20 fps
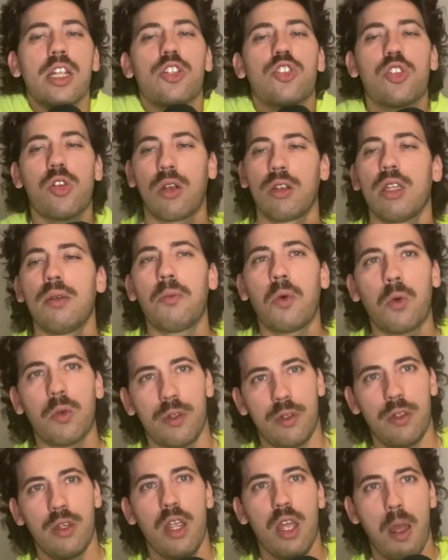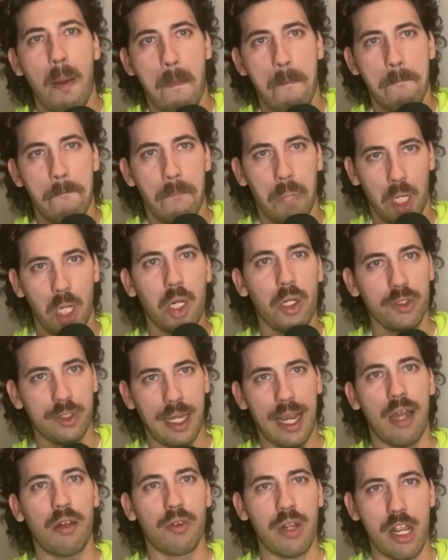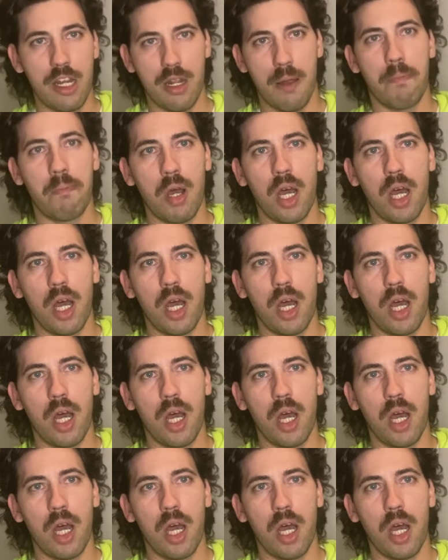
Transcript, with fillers: Charlie Morton balls out in the